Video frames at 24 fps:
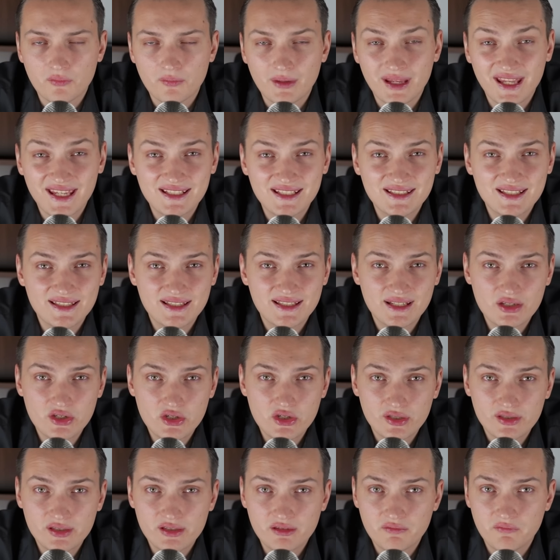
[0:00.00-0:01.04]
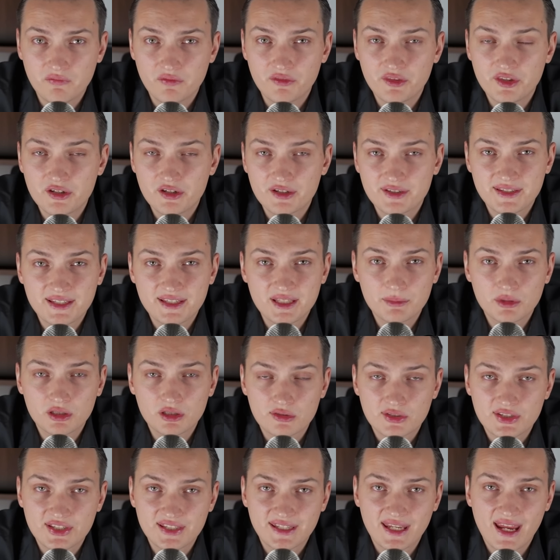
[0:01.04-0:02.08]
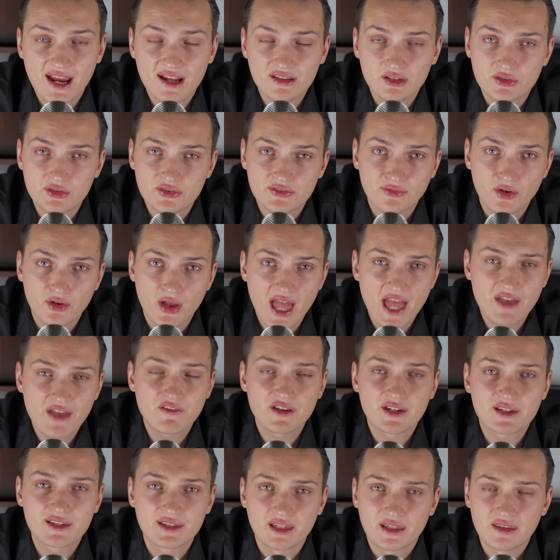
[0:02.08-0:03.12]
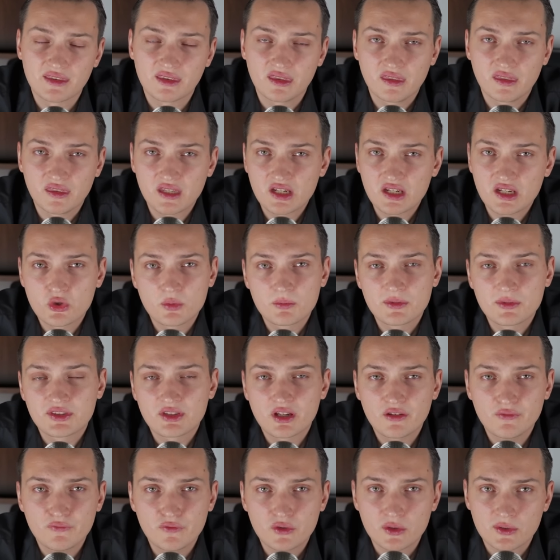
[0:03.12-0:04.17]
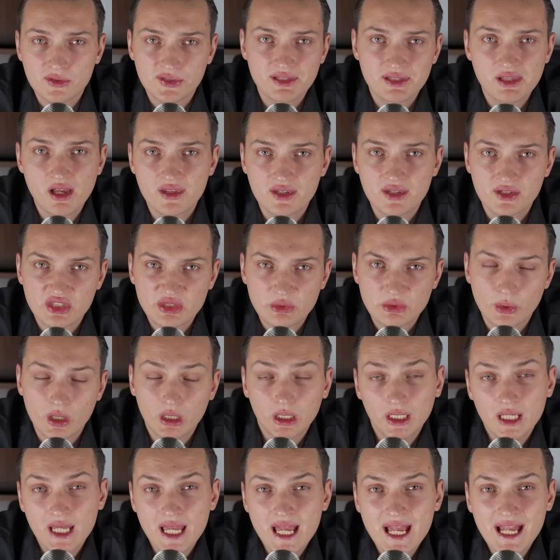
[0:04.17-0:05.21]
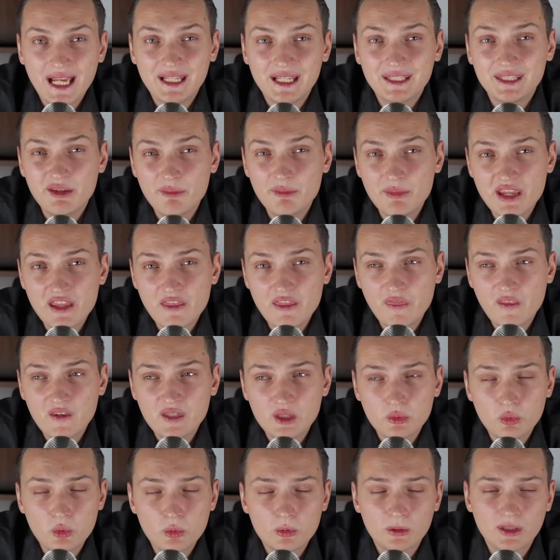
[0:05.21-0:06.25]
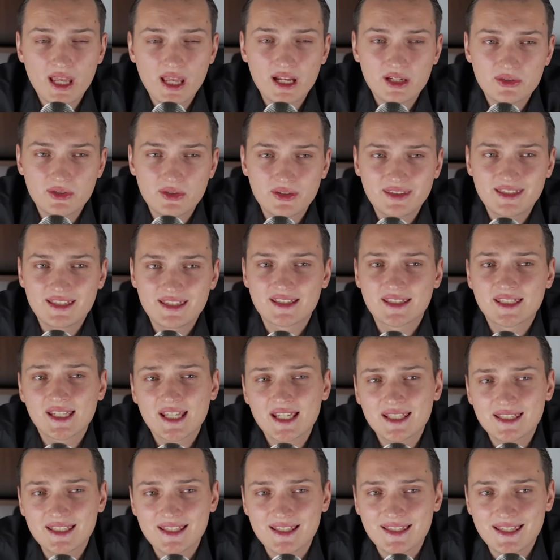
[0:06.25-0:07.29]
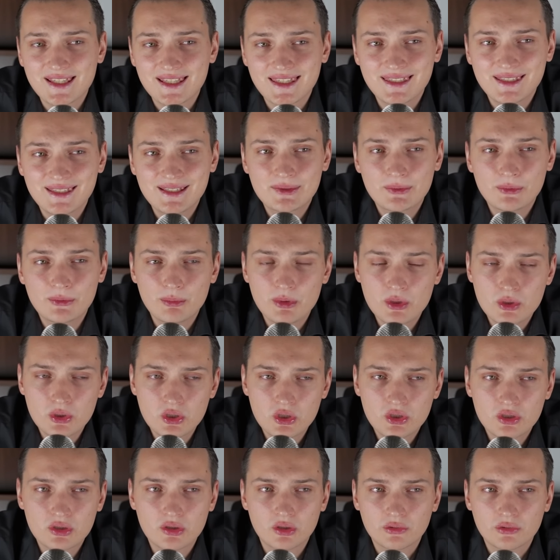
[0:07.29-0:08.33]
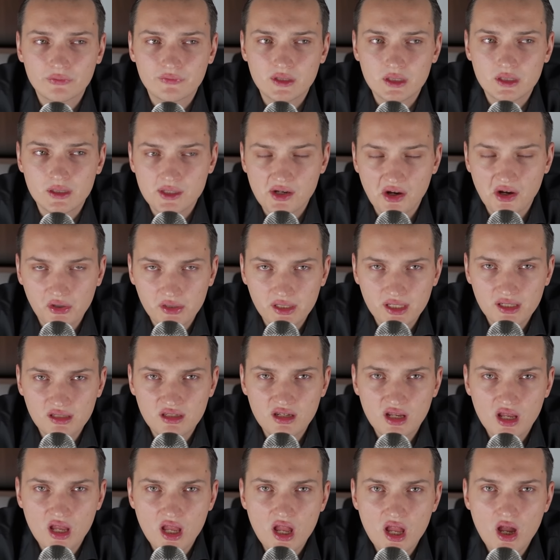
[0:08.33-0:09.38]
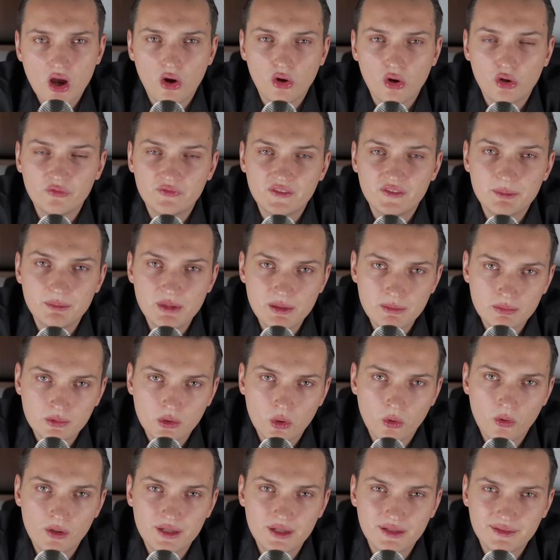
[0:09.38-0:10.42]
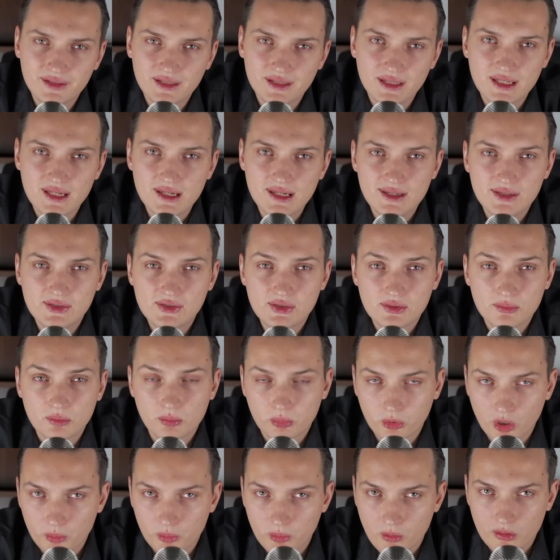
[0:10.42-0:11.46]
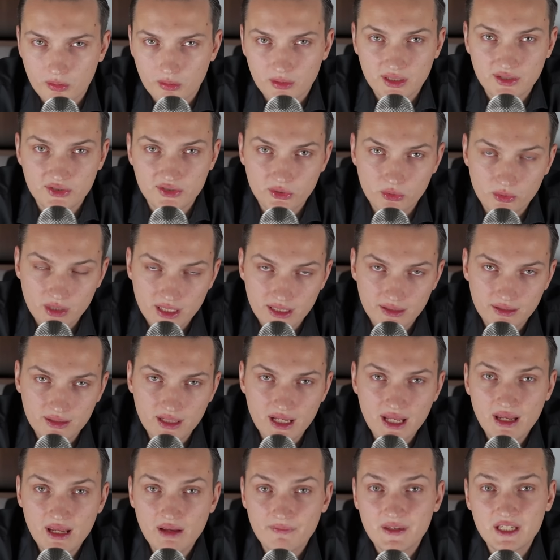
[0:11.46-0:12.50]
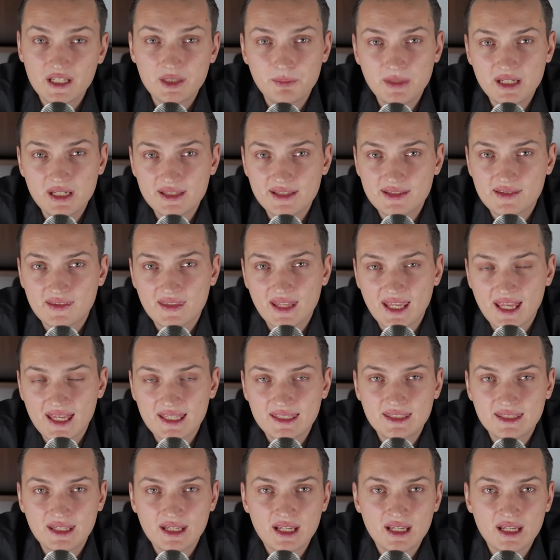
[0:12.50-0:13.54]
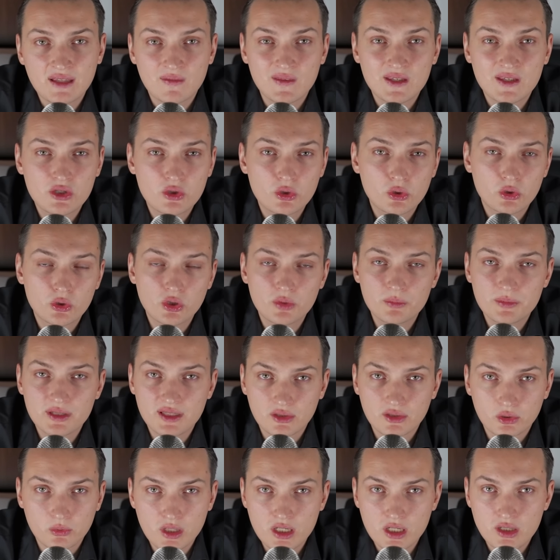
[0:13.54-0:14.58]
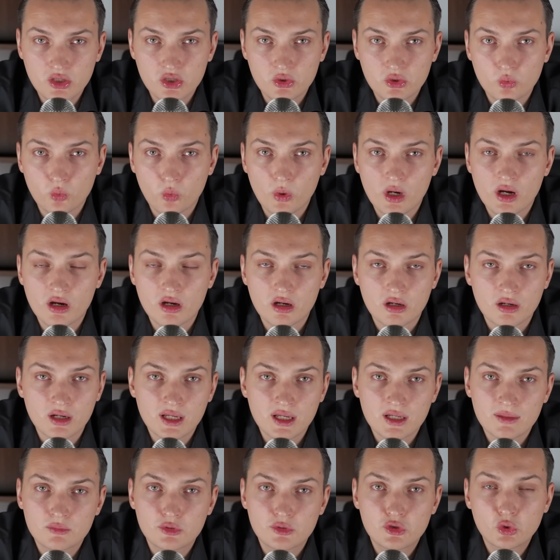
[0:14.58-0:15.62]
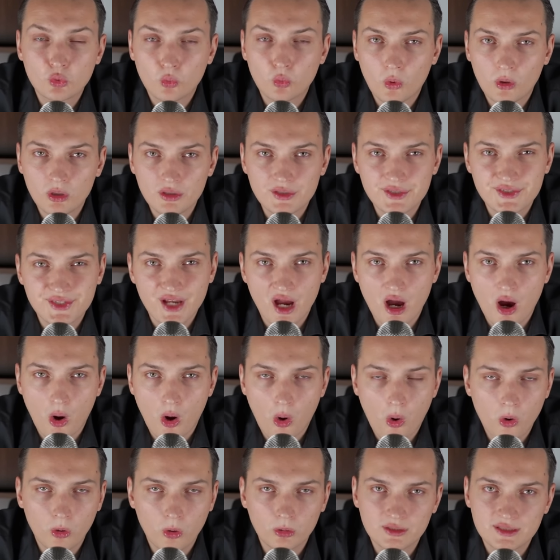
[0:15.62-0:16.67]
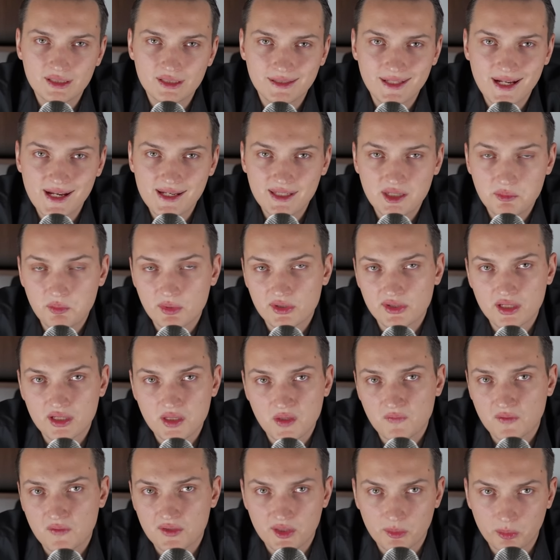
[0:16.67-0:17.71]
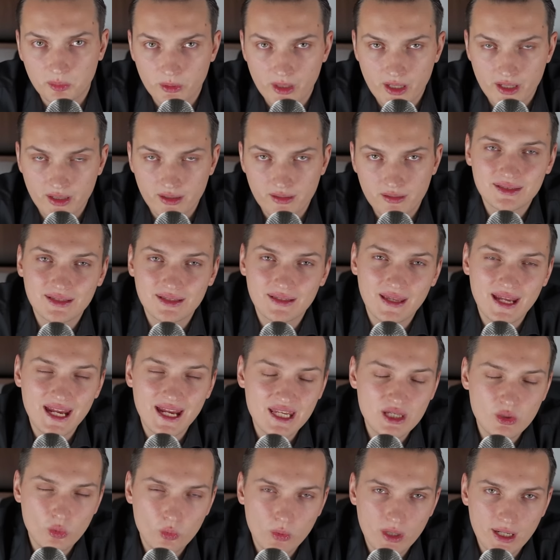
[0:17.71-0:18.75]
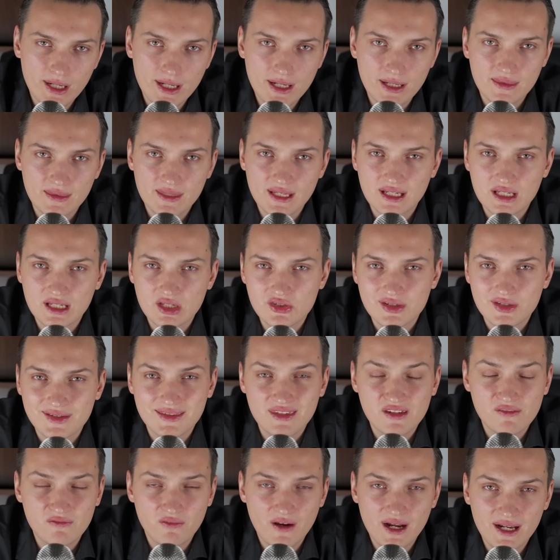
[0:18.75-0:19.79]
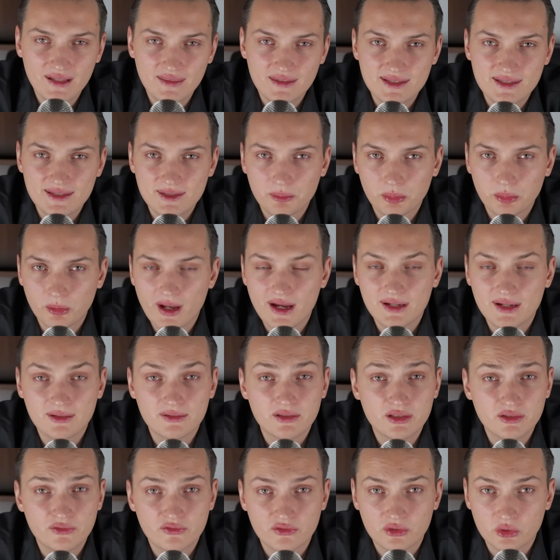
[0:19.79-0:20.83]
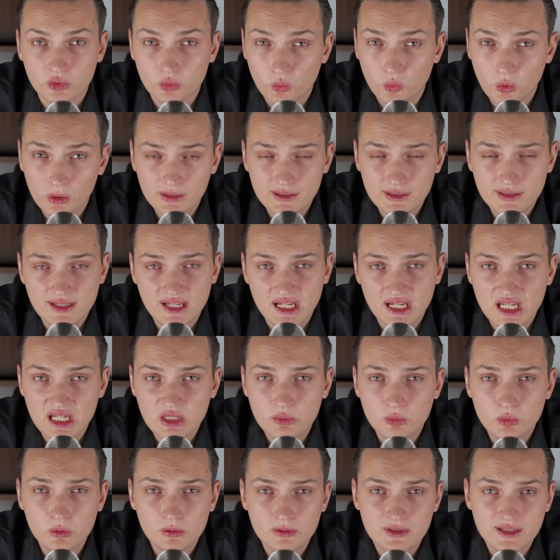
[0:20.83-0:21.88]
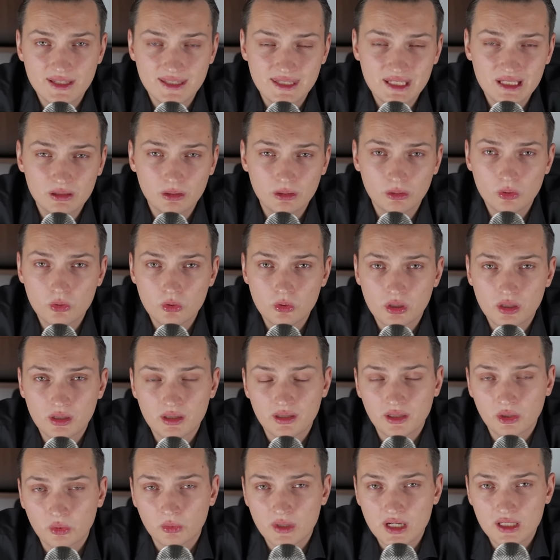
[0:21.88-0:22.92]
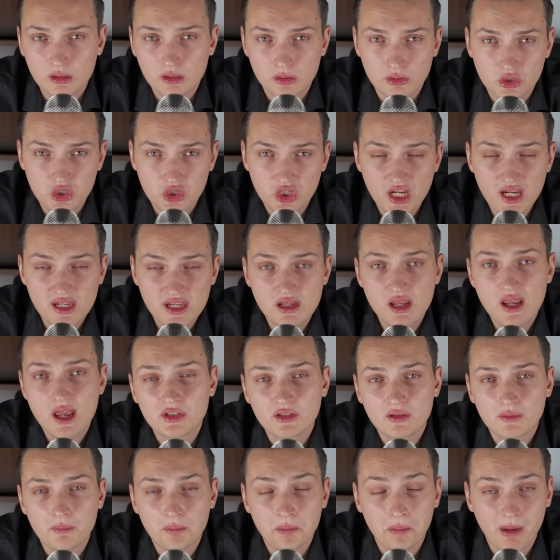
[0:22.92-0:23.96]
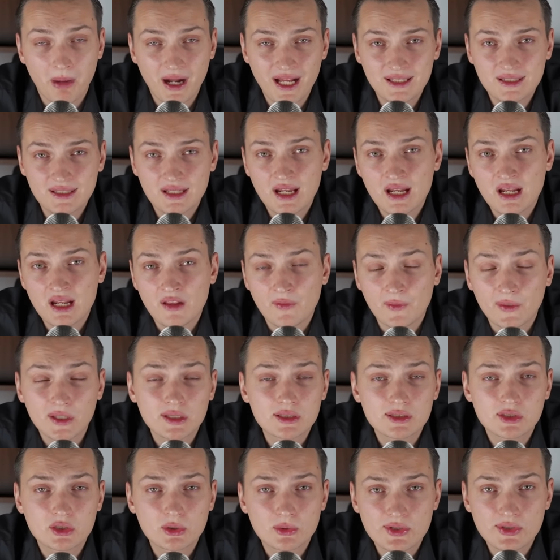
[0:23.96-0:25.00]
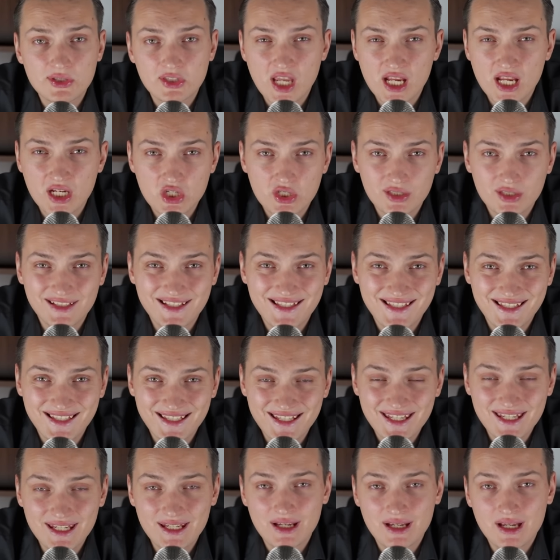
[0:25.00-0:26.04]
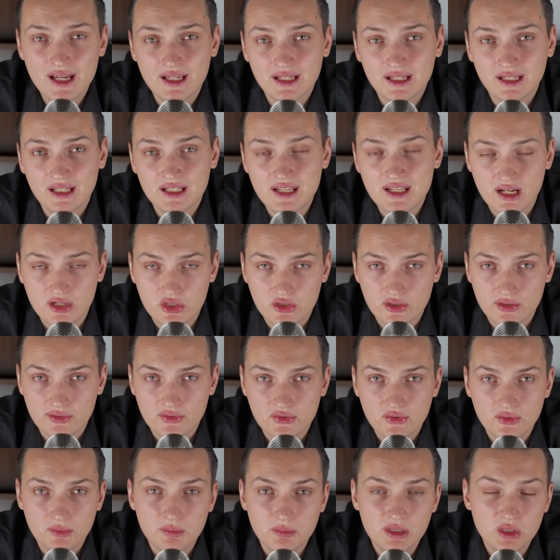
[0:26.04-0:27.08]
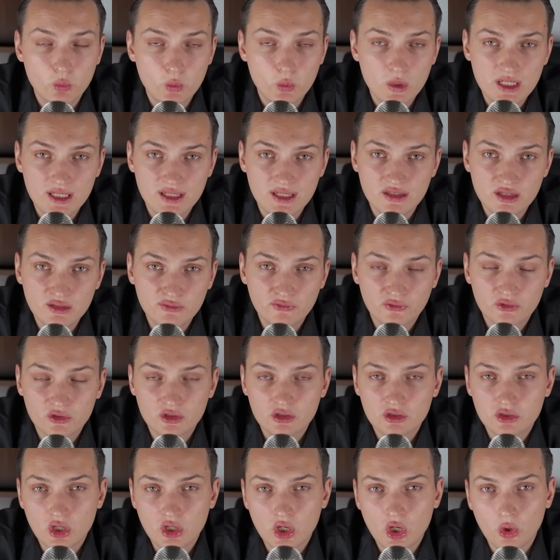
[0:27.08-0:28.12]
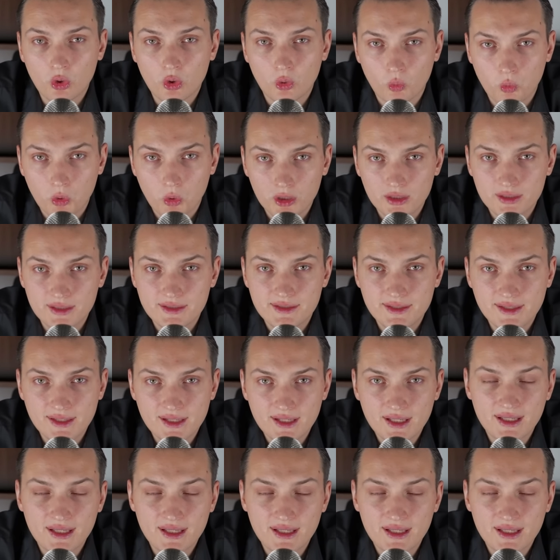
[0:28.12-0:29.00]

and essentially there are similar scanners for AVAX and there should be something on Solana as well. The main thing that we would like to understand is that distribution of the token of the meme coin is proper, is great. That means that there should not be a situation where two wallets are holding 90% of the supply. Anyway, they can just divide the supply into different wallets and it will still look great on chain. But there are tools to actually see connections between different wallets